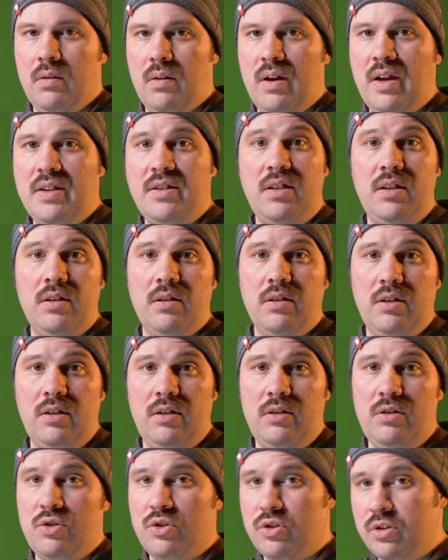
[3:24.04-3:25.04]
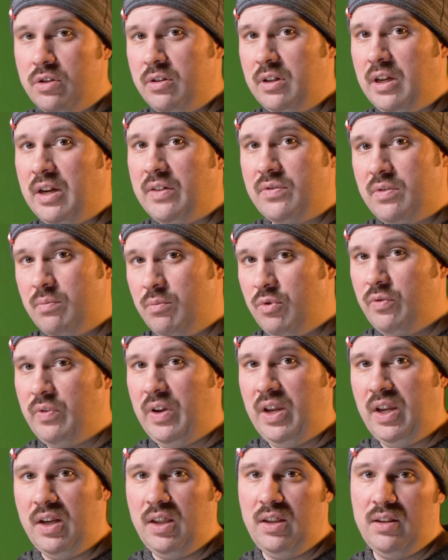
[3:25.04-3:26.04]
Ideally, you shouldn't have to move
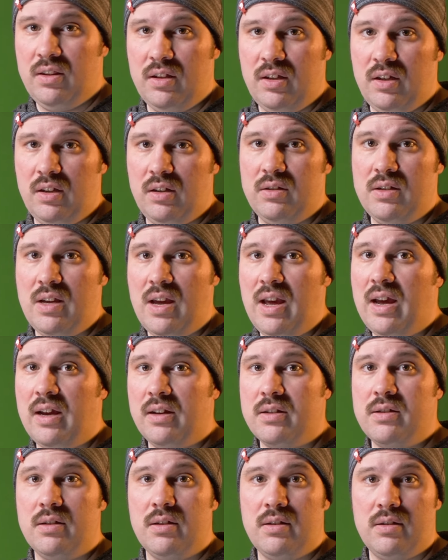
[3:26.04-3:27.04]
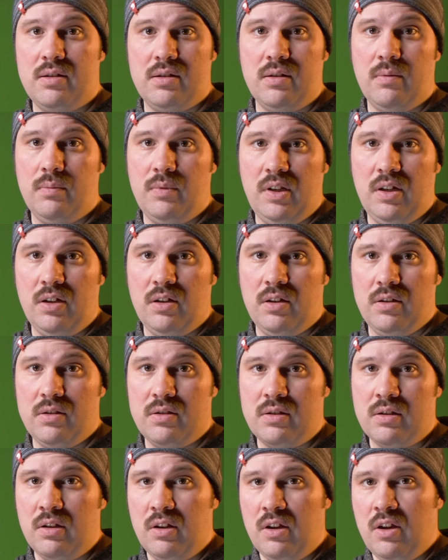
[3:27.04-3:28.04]
anything to access something
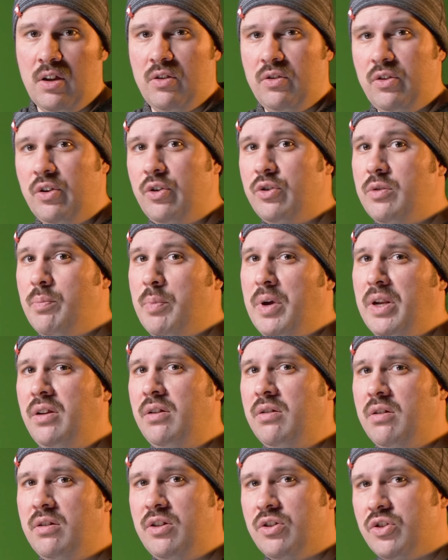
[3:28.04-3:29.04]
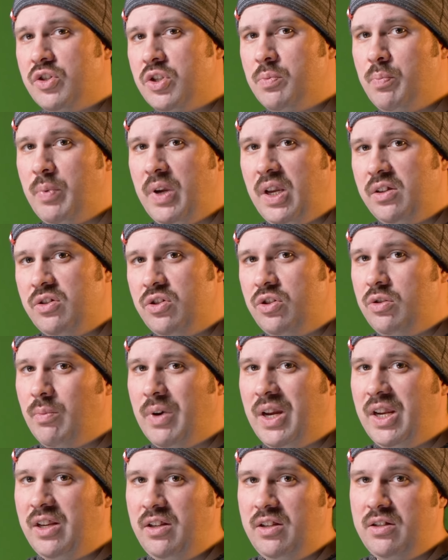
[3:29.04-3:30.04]
else, though depending on your space, you
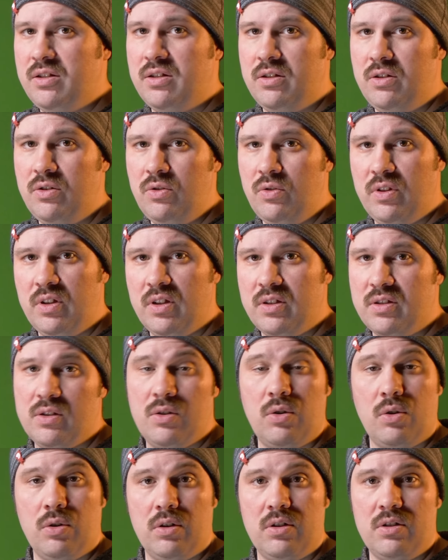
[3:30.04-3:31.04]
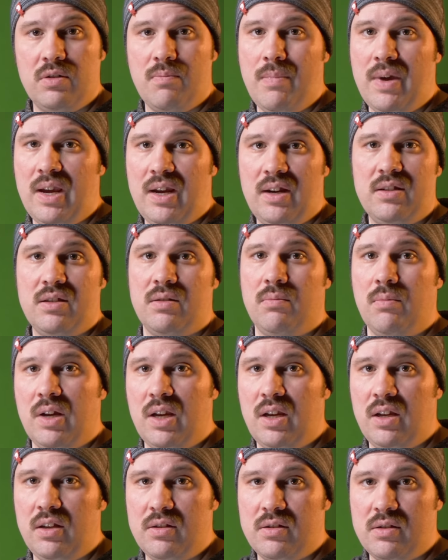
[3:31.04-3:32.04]
might need to do this in order to
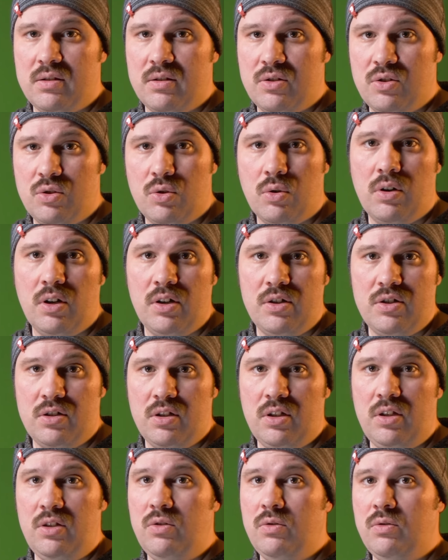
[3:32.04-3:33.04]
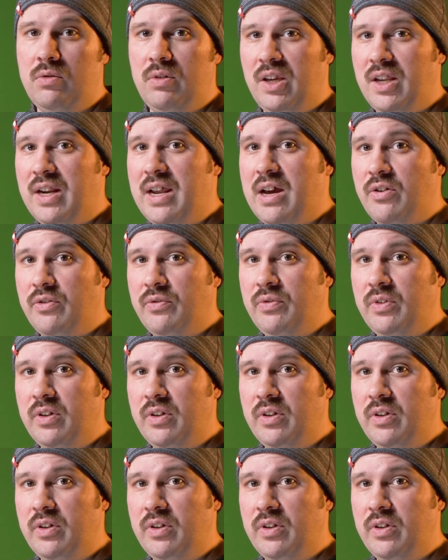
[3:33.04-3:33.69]
maximize the storage that you get out of